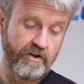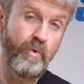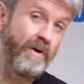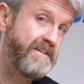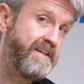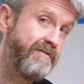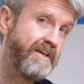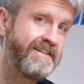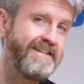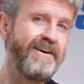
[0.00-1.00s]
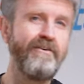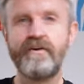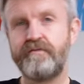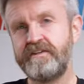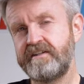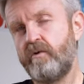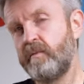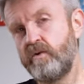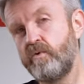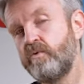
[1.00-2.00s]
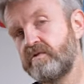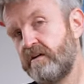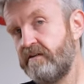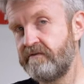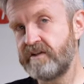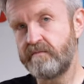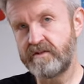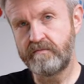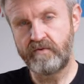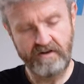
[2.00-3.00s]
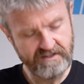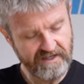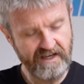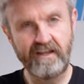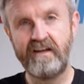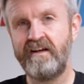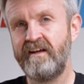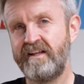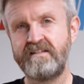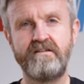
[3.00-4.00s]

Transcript: The quality of the interior for this helmet also lives up to the price tag. It's